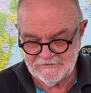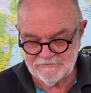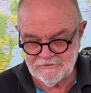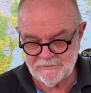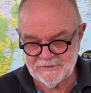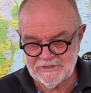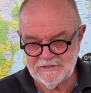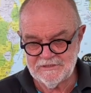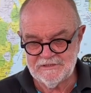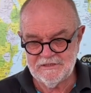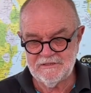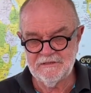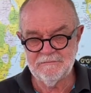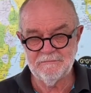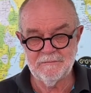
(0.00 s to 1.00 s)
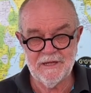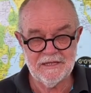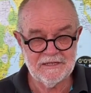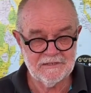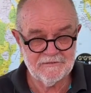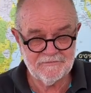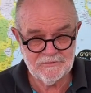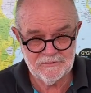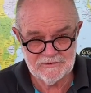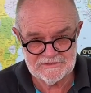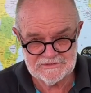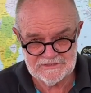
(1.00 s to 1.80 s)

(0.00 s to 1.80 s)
Robin didn't make it, of course.